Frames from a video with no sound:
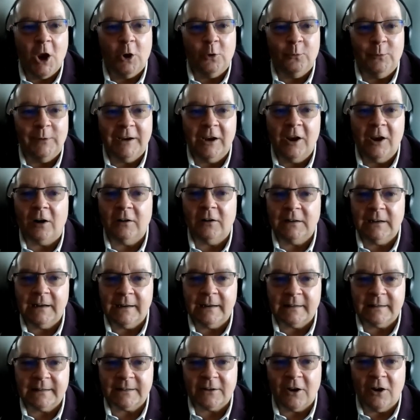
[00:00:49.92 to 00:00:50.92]

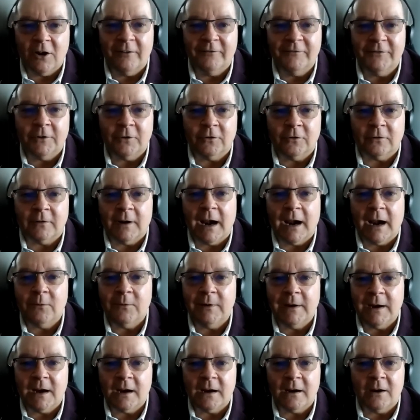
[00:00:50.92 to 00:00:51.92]
Regardless of your
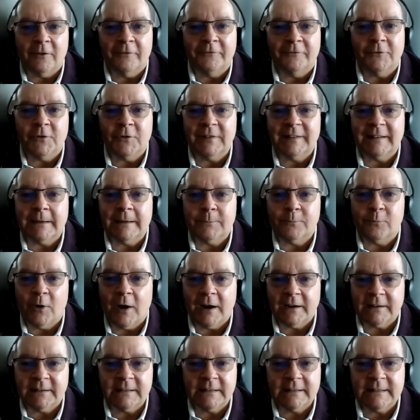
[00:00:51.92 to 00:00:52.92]
area of nursing
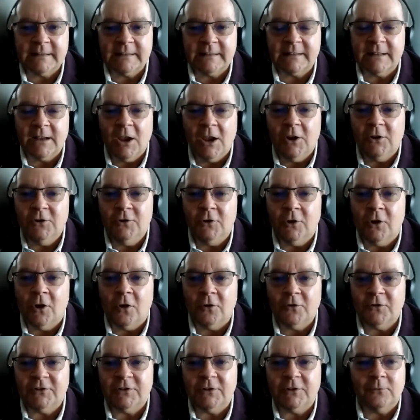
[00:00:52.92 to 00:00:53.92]
practice, you
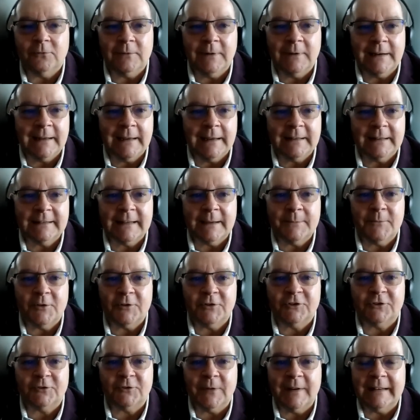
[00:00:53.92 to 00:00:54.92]
continually
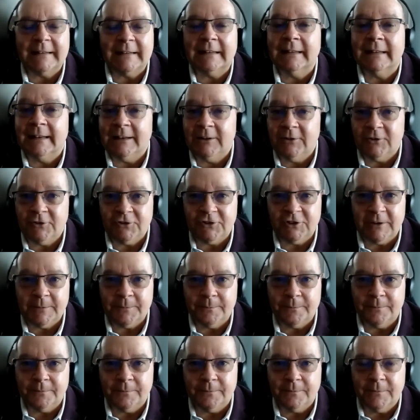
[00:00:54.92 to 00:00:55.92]
demonstrate leadership,
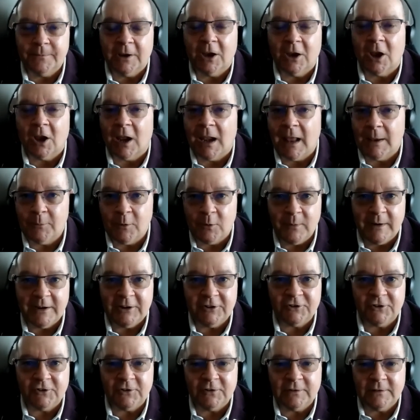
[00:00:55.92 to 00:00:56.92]

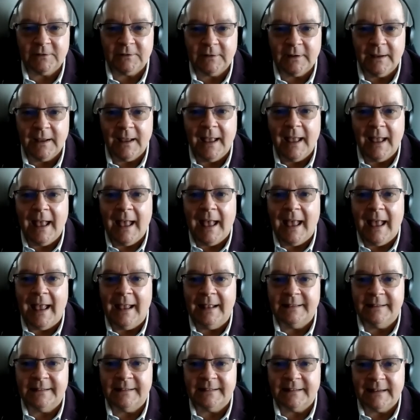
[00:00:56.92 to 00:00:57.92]
collaboration,
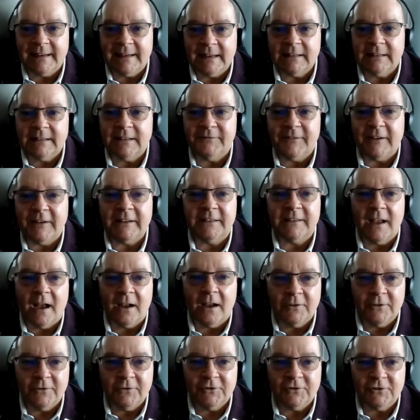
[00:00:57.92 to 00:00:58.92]
and scientific
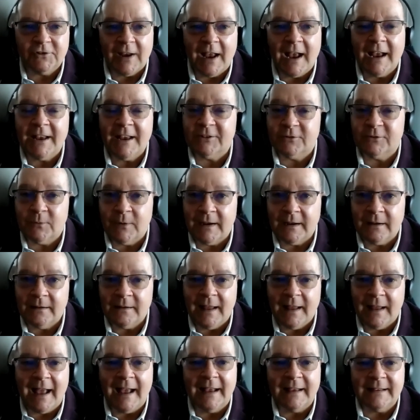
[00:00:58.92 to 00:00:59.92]
knowledge, as
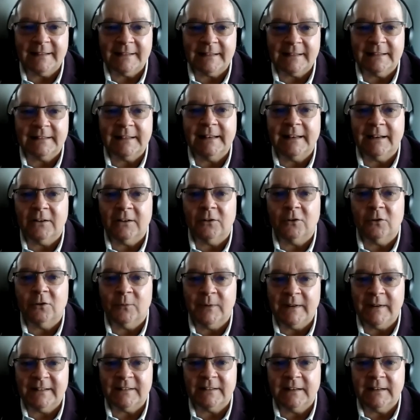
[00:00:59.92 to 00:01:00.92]
well as clinical
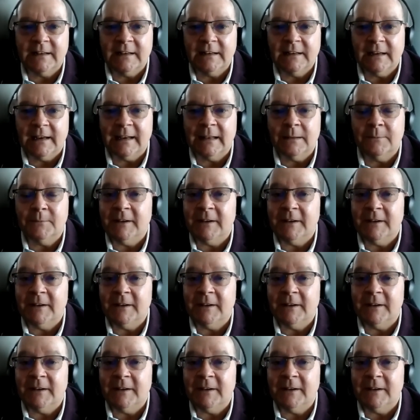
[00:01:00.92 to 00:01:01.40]
reasoning in